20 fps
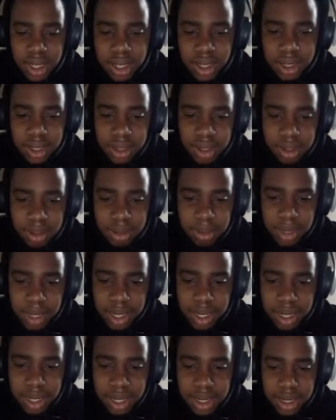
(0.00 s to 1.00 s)
Oh
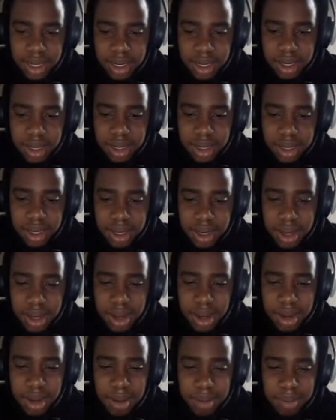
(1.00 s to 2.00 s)
man,
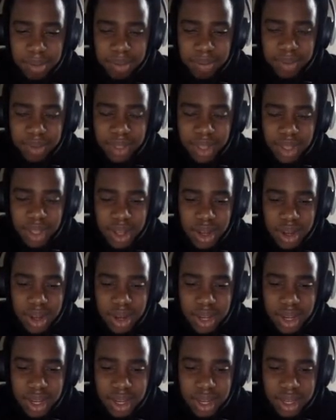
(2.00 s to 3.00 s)
um,
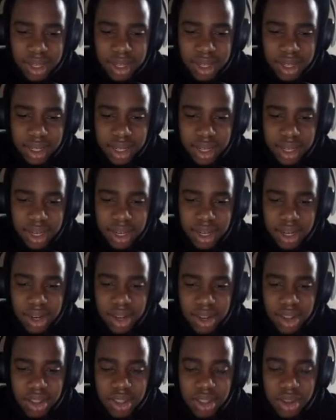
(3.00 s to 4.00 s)
okay.
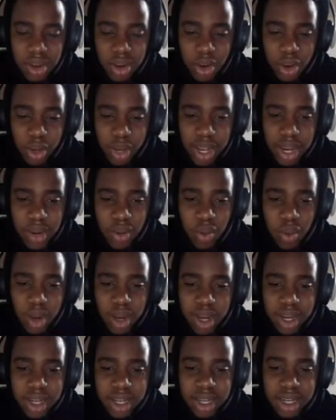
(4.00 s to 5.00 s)
Oregon
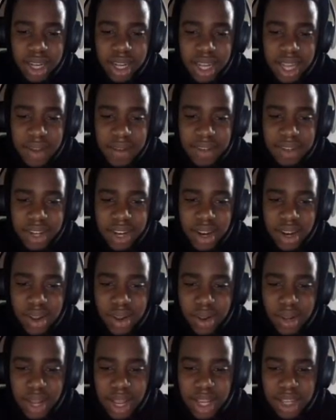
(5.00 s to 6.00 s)
won 11 out of
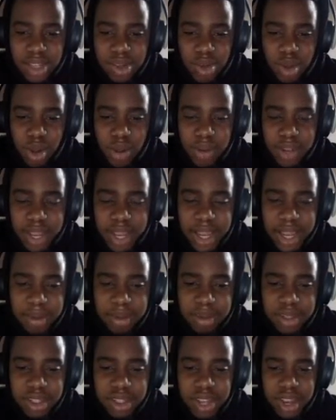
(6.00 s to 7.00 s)
their last 12
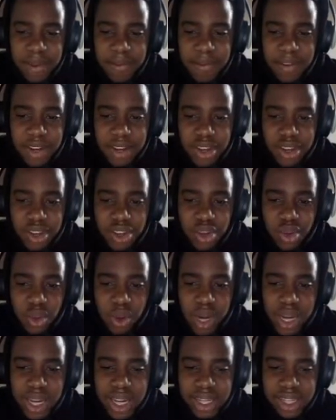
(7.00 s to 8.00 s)
games. They finished
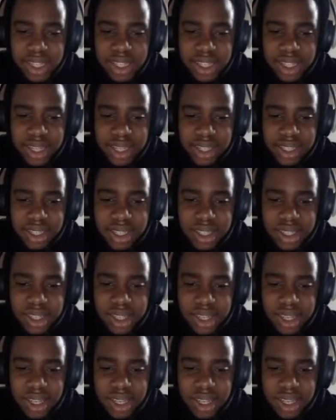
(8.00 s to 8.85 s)
20 and 6.